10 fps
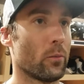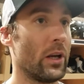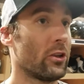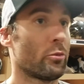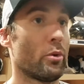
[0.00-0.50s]

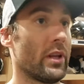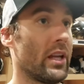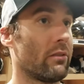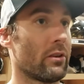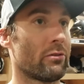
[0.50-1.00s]
we just
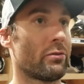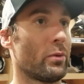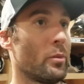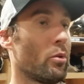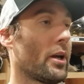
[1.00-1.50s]
believe if
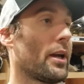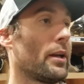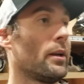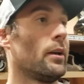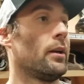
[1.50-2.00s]
we play
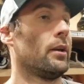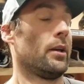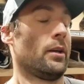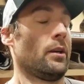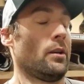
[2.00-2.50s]

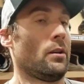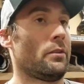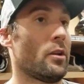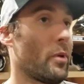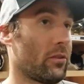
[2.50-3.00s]

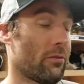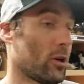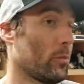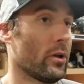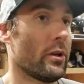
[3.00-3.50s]
to the best of
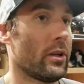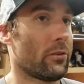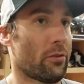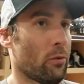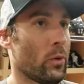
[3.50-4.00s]
our abilities,